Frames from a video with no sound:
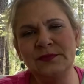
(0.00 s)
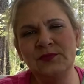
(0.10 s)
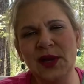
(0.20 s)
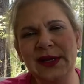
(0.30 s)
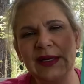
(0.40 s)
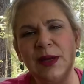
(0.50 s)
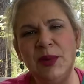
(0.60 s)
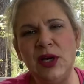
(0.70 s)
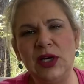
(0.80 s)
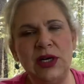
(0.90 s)
Probably end up
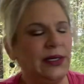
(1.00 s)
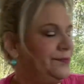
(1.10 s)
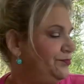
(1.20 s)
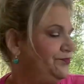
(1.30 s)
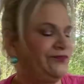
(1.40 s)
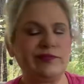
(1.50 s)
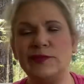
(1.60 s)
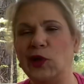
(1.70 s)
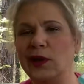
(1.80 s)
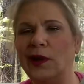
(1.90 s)
on her um,
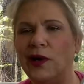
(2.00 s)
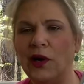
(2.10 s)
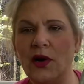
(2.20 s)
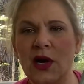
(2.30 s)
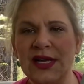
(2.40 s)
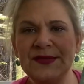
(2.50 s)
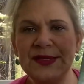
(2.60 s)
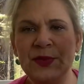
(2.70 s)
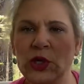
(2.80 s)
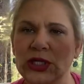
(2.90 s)
her and her husband's
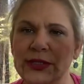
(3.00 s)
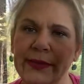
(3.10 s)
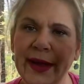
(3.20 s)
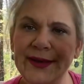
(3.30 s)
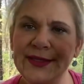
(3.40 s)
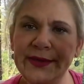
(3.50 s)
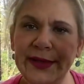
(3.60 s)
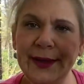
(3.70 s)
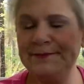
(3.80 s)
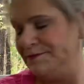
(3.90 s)
porch, to be honest with
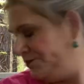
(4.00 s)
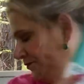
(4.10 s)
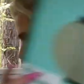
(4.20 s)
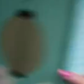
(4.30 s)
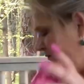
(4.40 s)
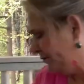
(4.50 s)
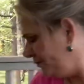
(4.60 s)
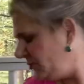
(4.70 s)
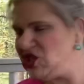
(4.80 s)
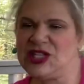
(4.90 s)
you.
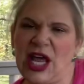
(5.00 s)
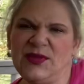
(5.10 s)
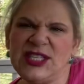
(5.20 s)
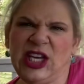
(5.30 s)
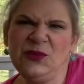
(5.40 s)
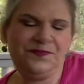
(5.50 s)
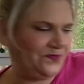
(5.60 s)
Just thought it was cute.